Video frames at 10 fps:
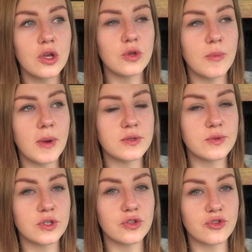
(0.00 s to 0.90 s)
Your
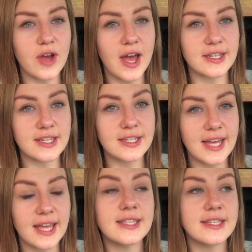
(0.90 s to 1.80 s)
muscles contract and
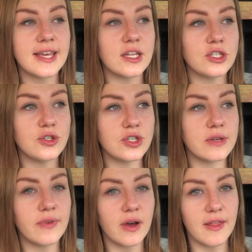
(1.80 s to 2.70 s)
tense, and you
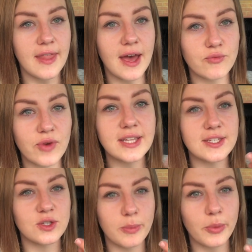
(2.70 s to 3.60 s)
shiver, and that
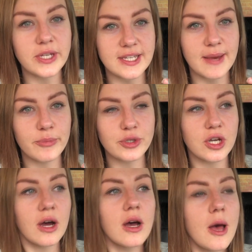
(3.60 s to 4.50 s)
raises your body
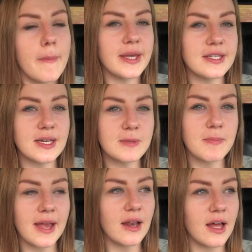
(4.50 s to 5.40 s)
temperature, but it does
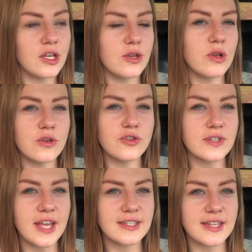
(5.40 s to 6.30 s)
make like you lose your
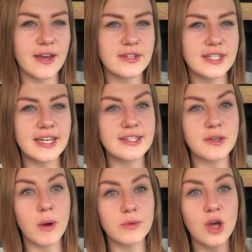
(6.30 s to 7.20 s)
dexterity.
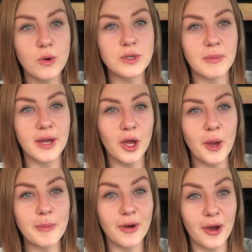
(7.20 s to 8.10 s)
So I was holding my
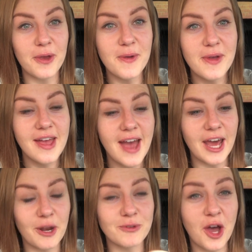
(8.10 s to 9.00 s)
GoPro,
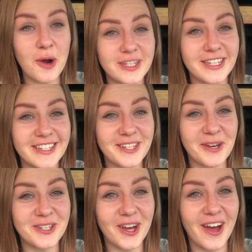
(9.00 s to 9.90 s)
and I was holding it
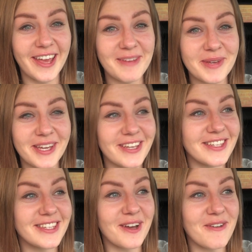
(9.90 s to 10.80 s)
so tight
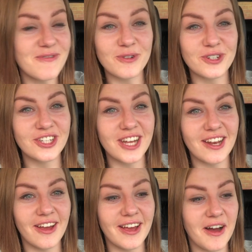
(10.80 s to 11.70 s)
because I thought, shit,
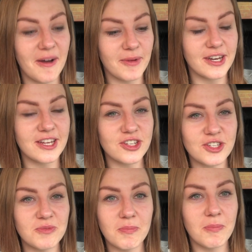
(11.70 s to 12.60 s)
like
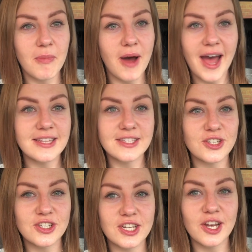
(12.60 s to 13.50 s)
my hands are
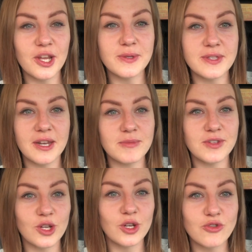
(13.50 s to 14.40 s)
just gonna lose and I'm
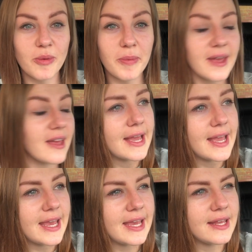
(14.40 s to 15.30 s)
just gonna drop it.
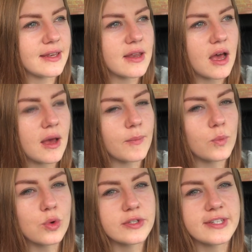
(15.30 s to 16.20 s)
In
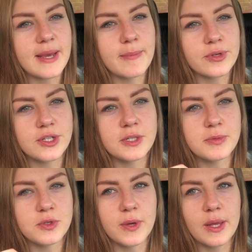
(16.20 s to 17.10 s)
water temperatures
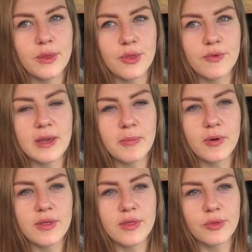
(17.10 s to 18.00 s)
between
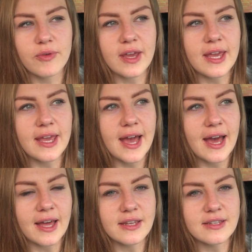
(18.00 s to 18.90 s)
3.3
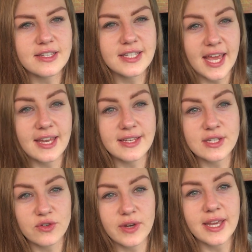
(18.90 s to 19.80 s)
and 10
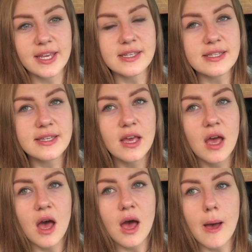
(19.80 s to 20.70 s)
degrees,
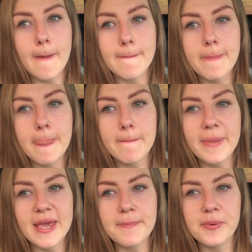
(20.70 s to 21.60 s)

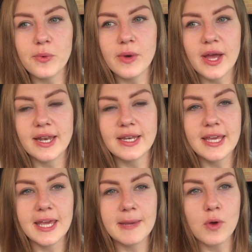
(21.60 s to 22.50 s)
people can
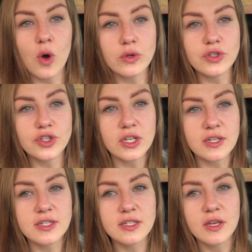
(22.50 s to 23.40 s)
keep
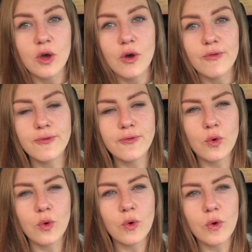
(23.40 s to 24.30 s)
conscious
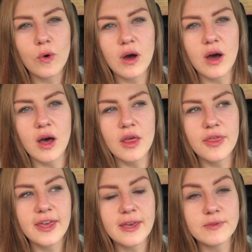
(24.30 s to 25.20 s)
for, I
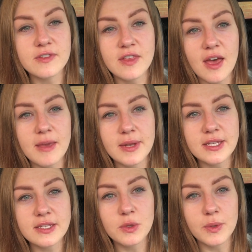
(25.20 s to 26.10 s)
think it was 30
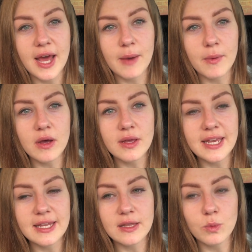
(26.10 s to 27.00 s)
minutes to an hour
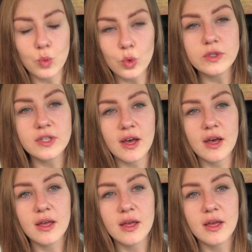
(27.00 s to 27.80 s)
in the water,